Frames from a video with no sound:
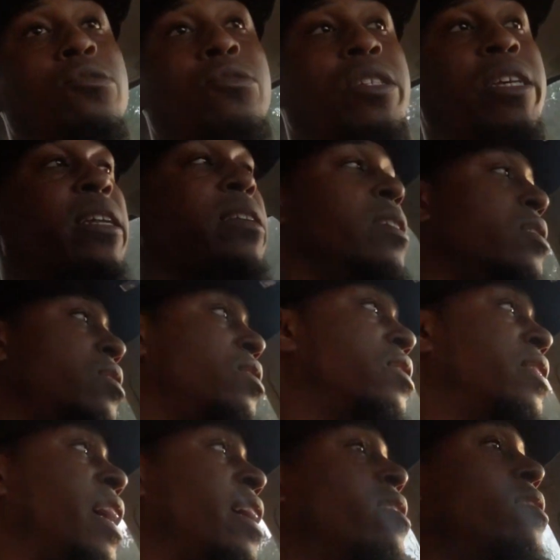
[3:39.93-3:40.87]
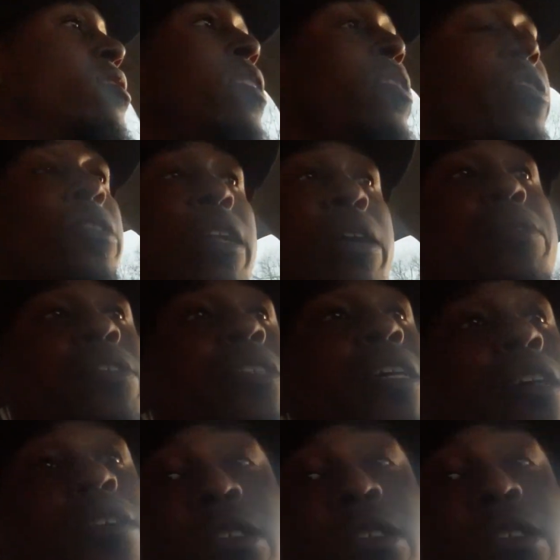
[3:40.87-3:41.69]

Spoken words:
You said this, that, and the third. Let me tell